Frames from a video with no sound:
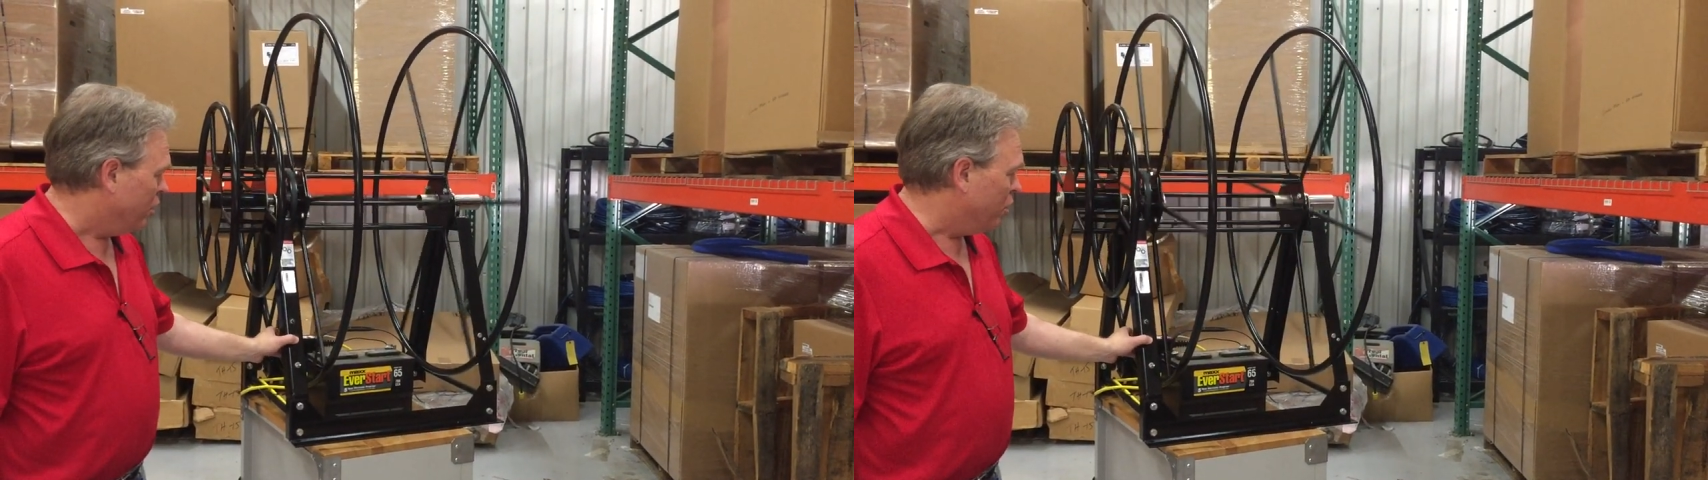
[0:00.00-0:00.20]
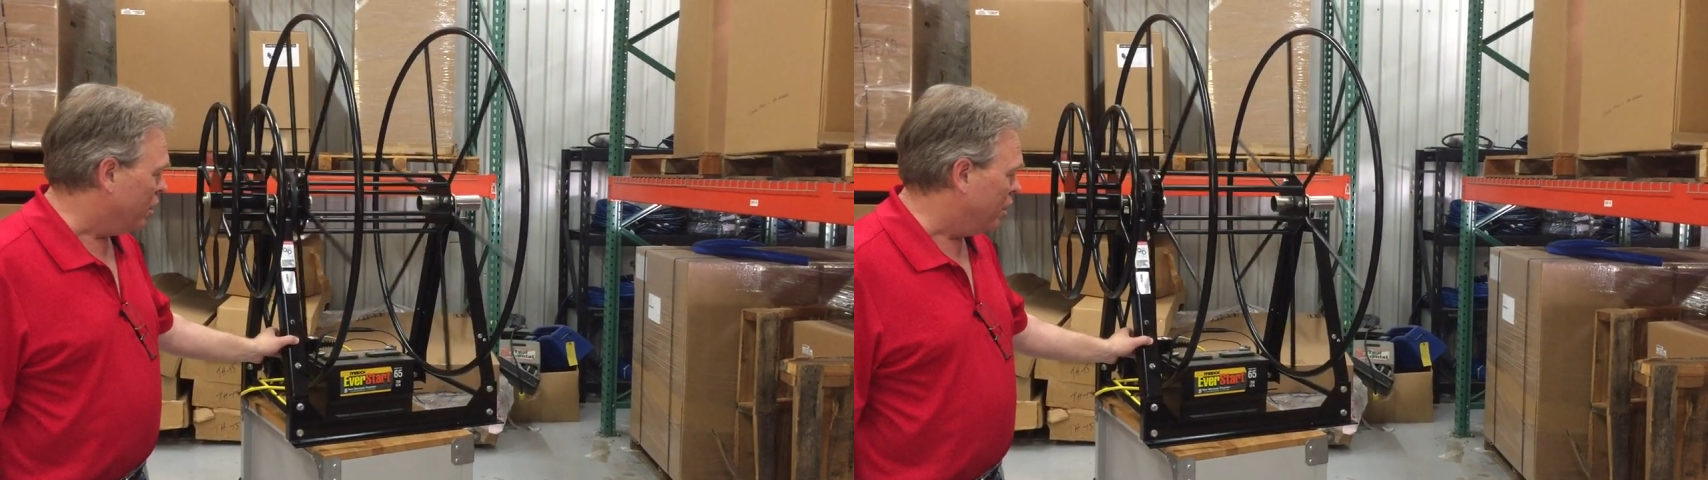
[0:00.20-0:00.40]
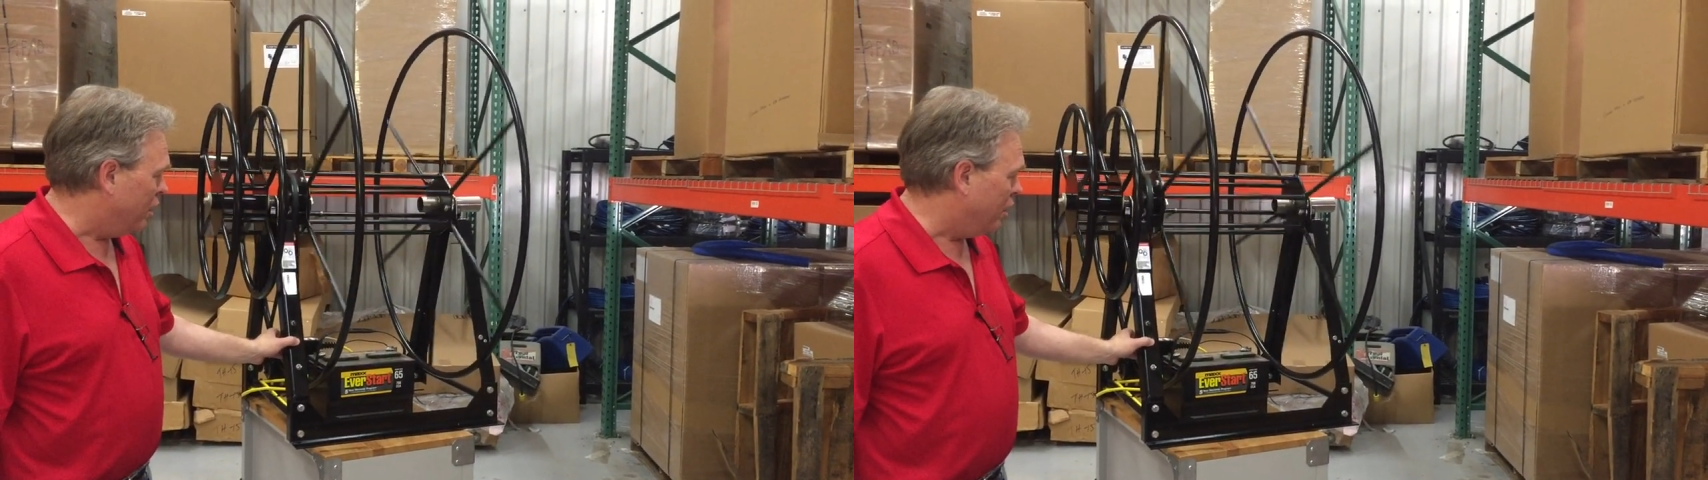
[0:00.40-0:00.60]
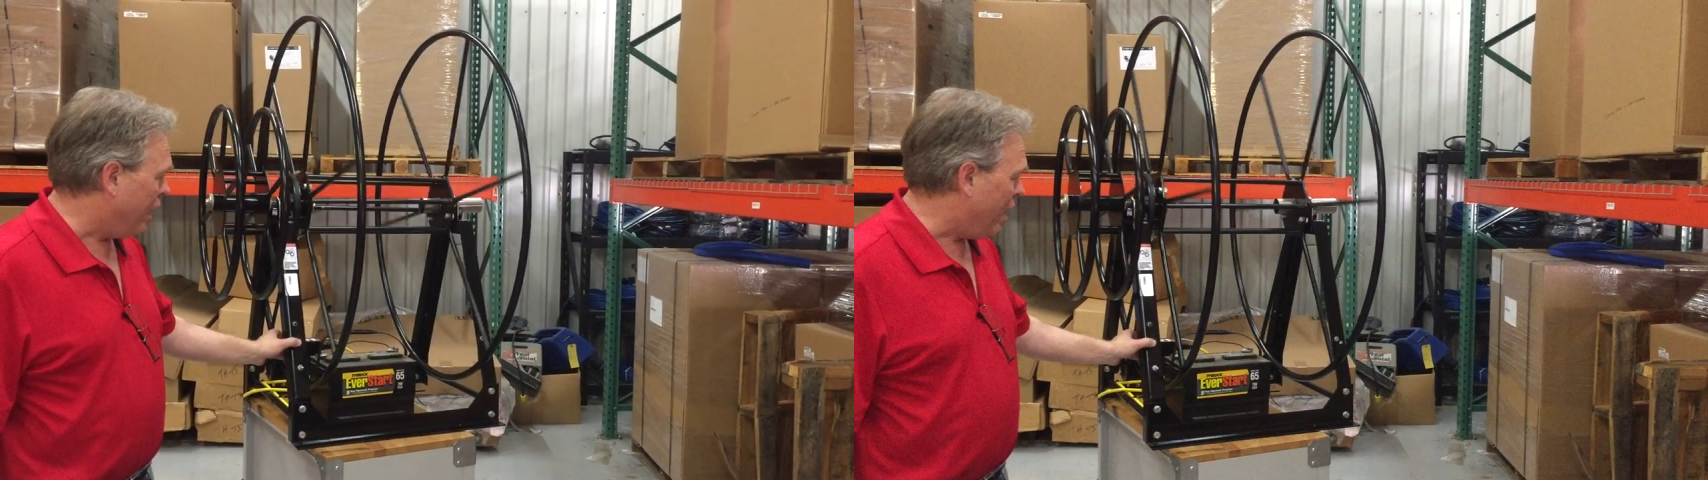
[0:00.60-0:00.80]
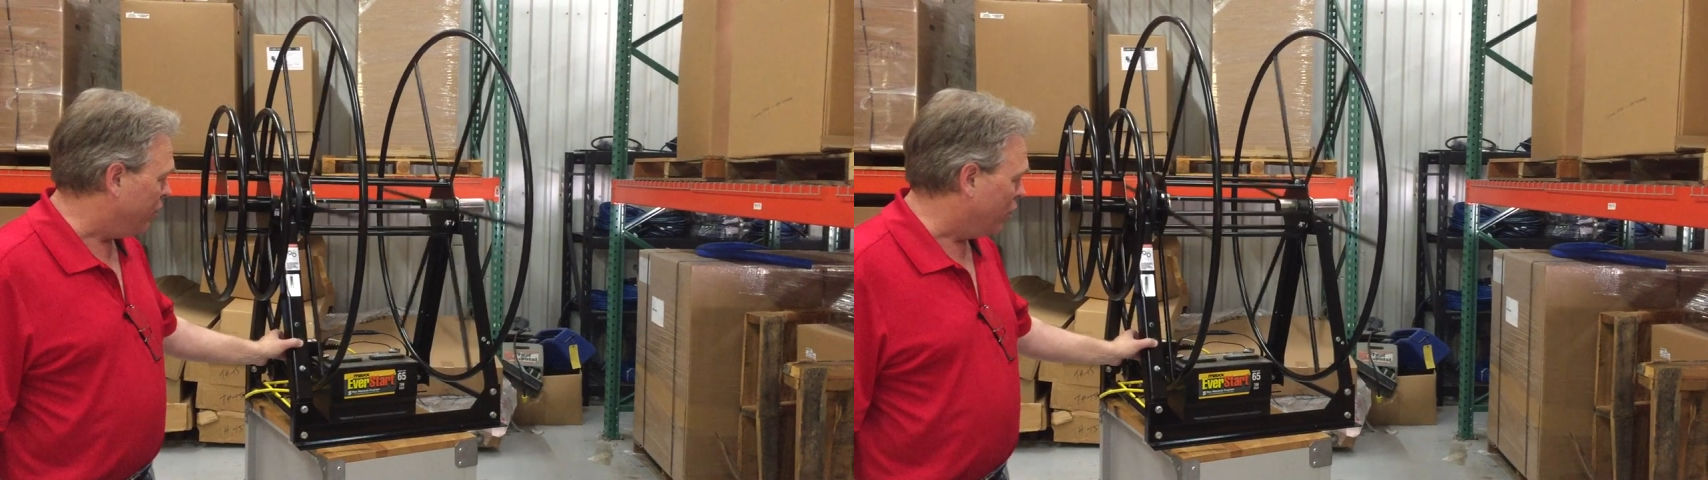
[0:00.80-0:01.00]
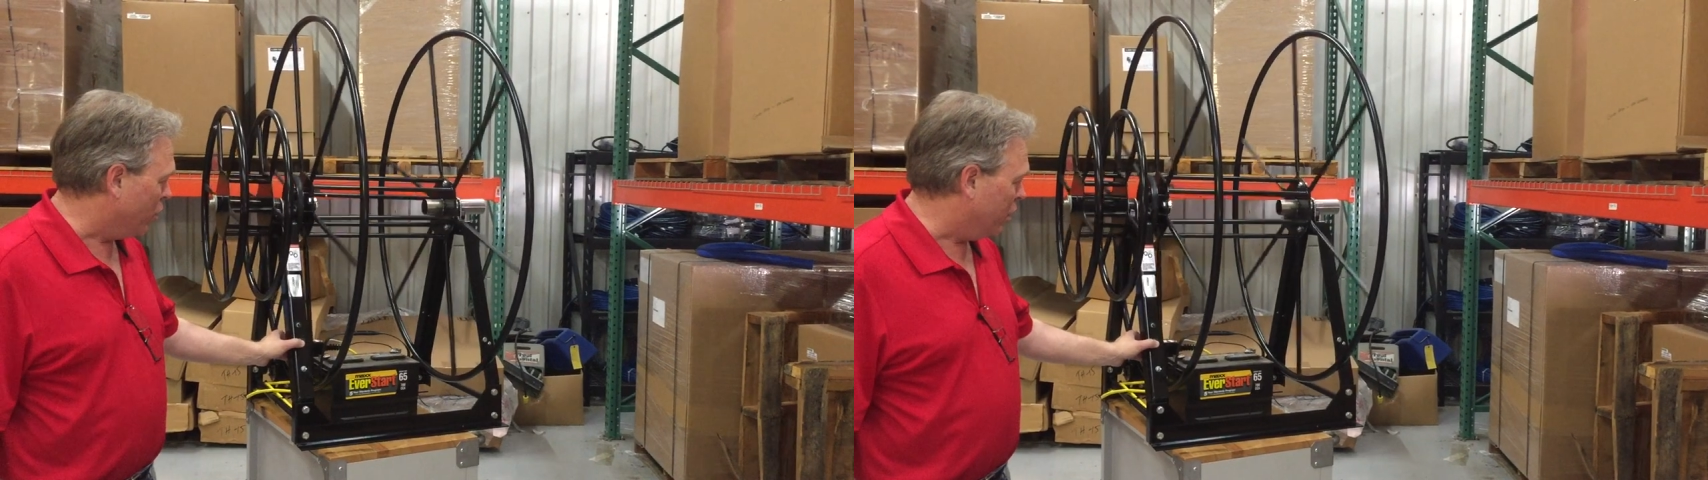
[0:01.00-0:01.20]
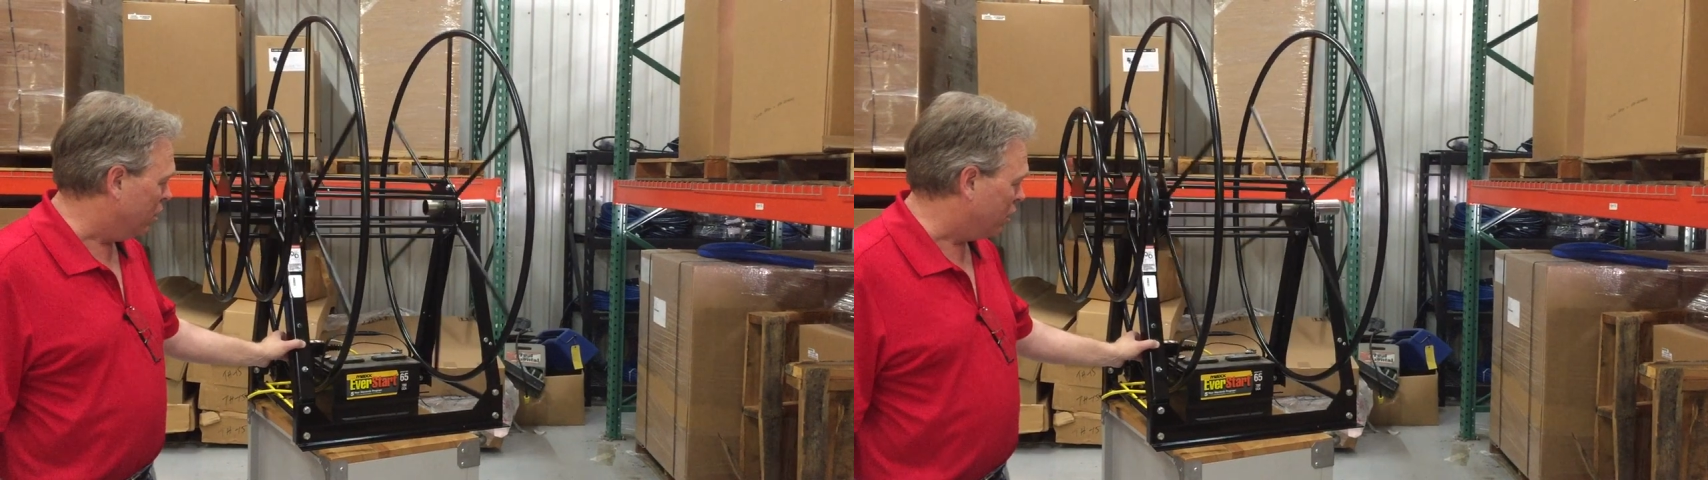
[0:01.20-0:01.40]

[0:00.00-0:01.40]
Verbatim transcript: you can uh, have the reel